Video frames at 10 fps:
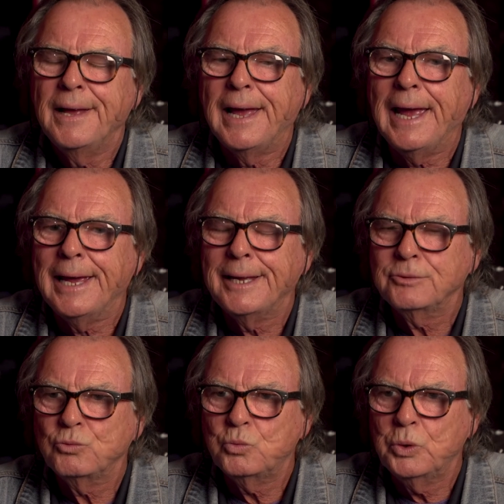
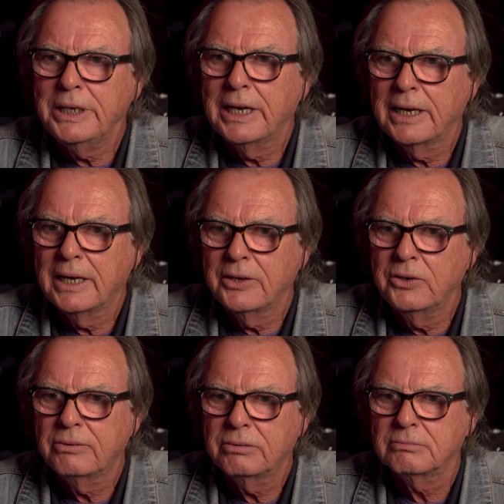and we
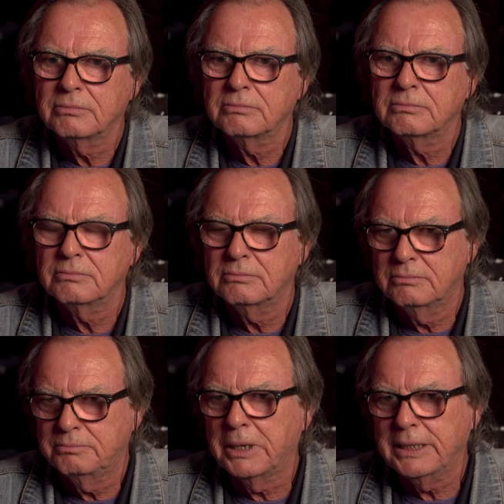had
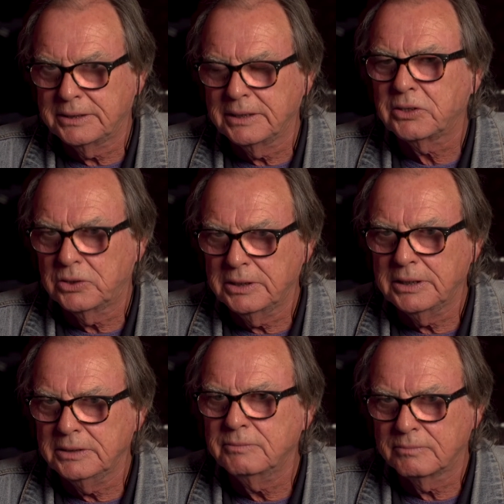
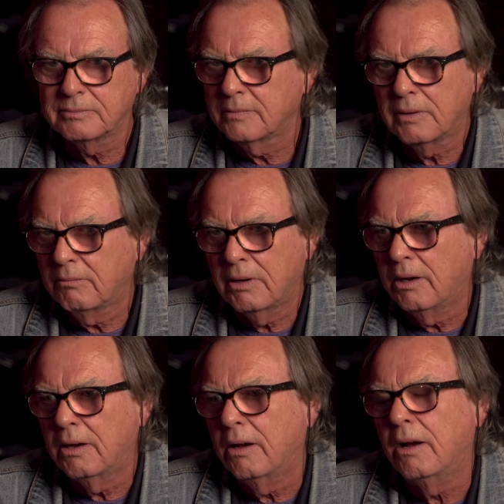basically
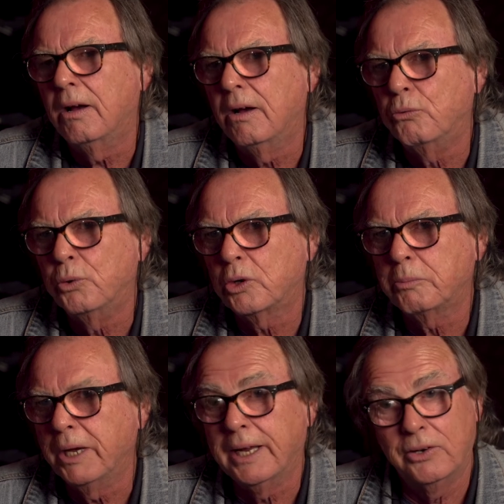a rock
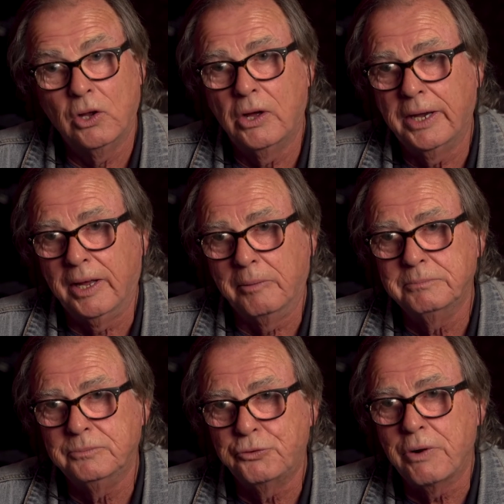band lineup,
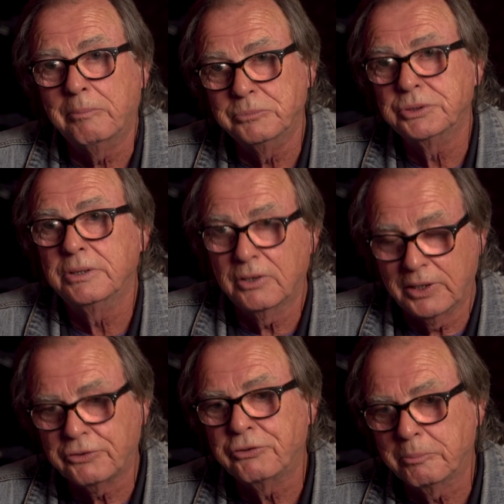drums and
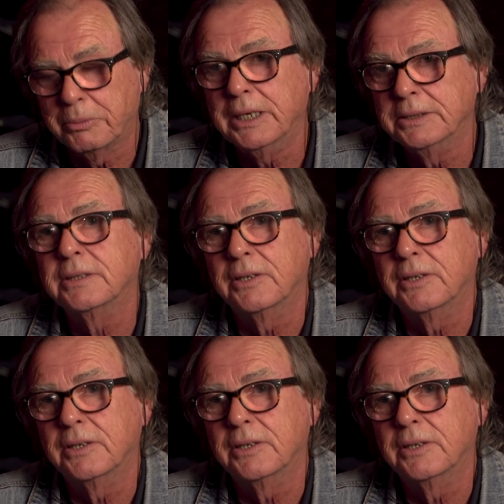electric bass and